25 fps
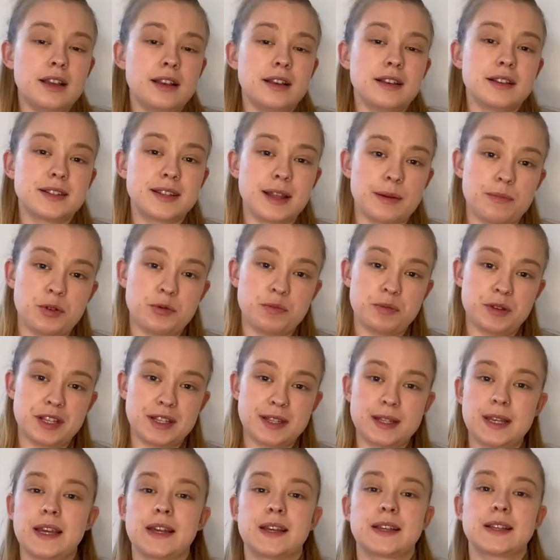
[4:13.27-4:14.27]
Step number
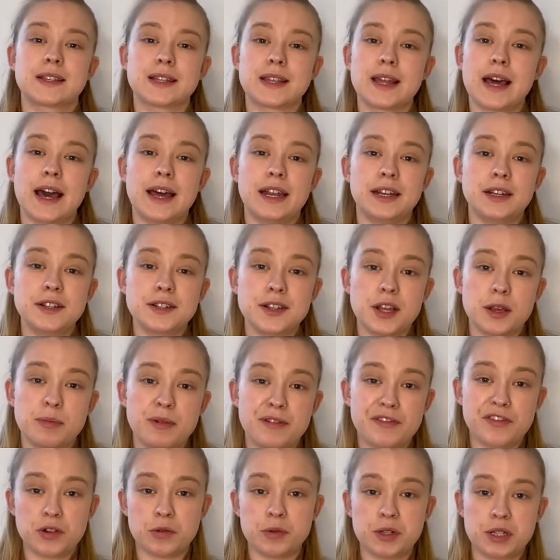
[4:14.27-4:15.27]
six then, so
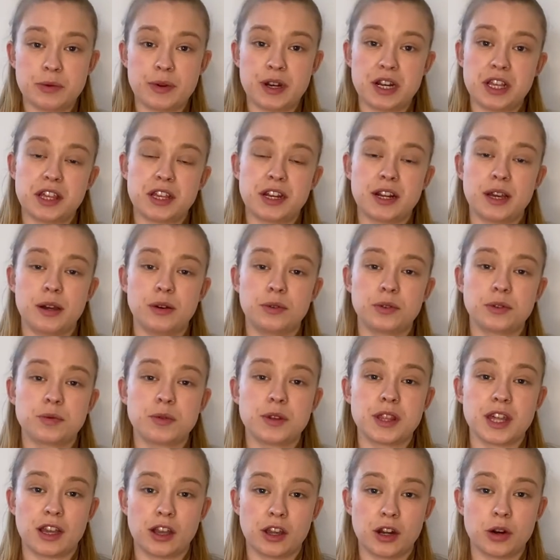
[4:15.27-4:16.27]
before we do anything else,
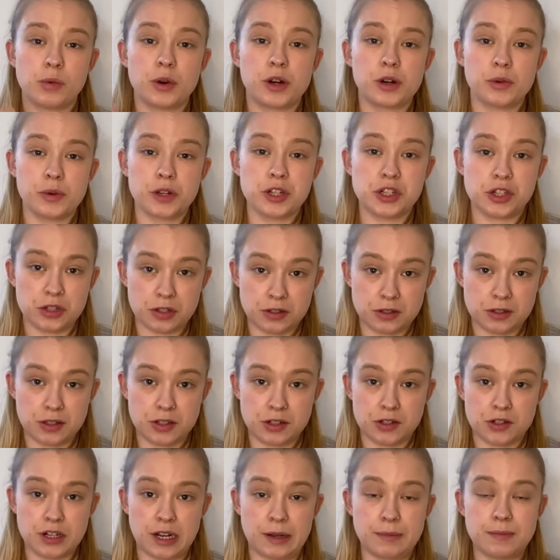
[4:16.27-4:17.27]
we're then going to want to adjust the
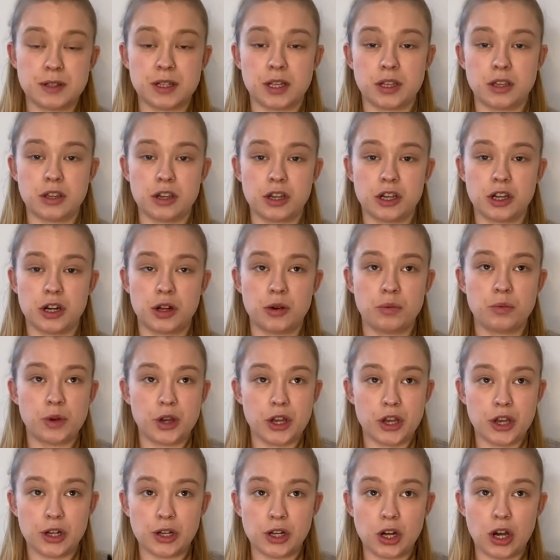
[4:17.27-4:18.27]
strap. So you're going to
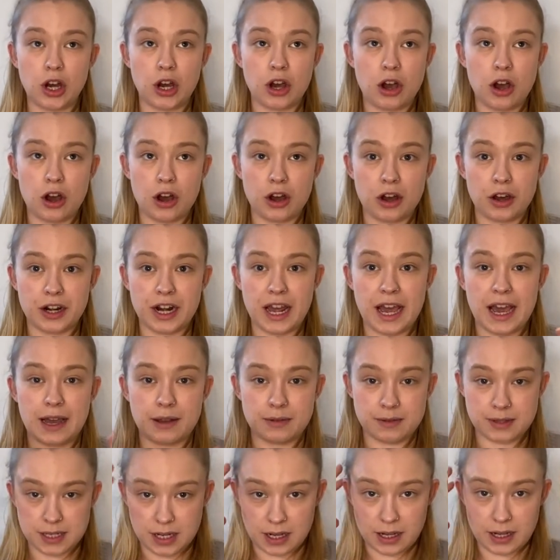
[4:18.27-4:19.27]
work on
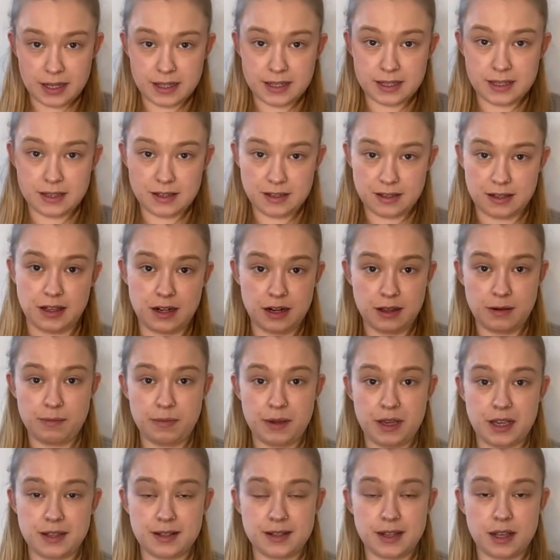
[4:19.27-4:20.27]
how tight it's going to
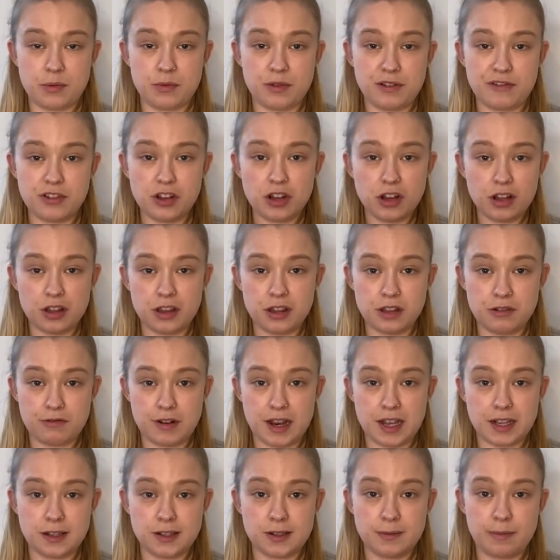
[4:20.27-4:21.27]
be. So we've got the
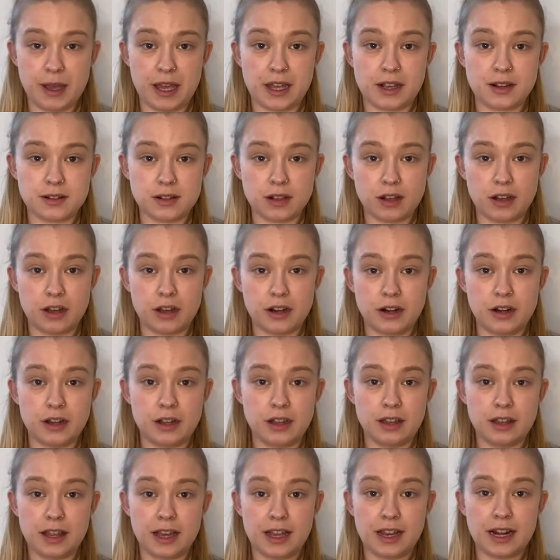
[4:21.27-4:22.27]
Rex Specs on,
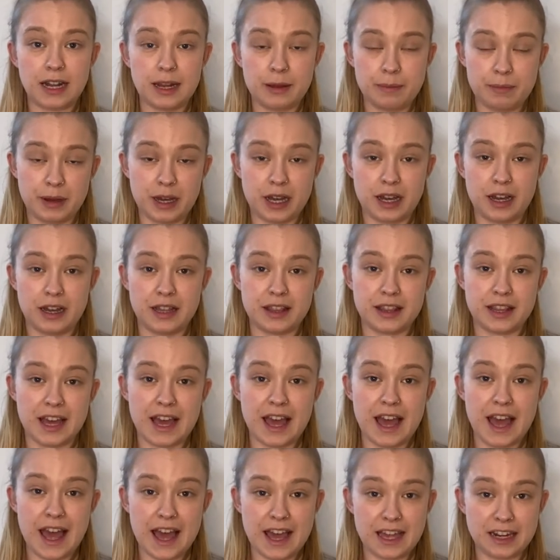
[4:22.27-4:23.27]
they're clipped behind their
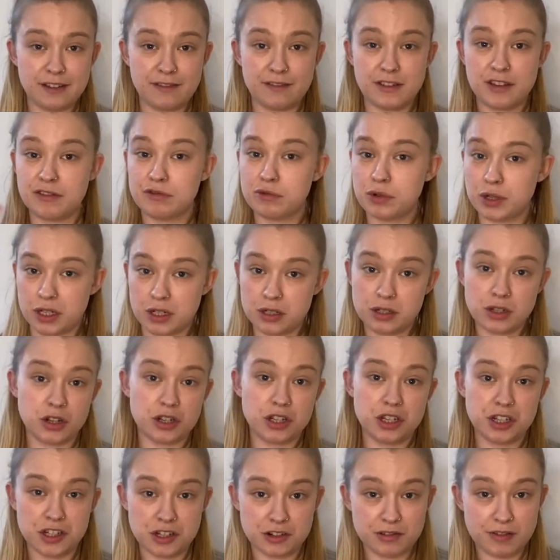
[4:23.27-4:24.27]
head. If you've worked on
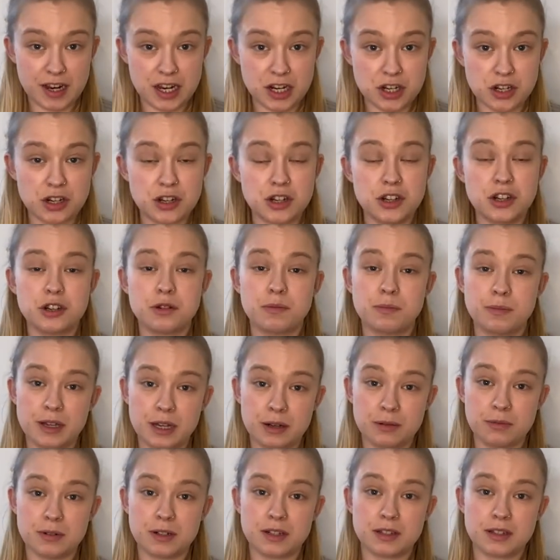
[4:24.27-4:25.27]
your duration, you should be
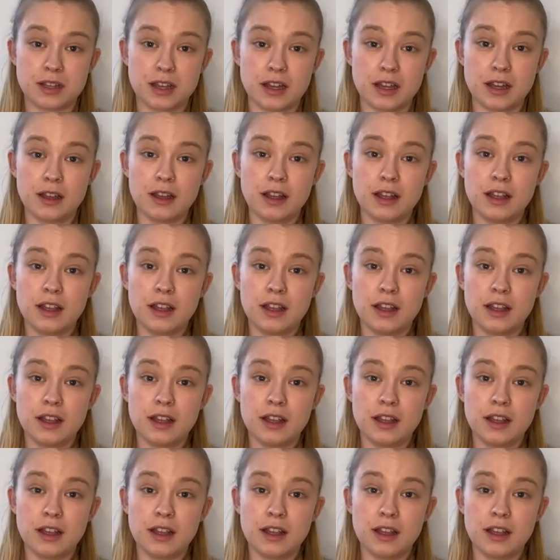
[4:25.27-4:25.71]
able to,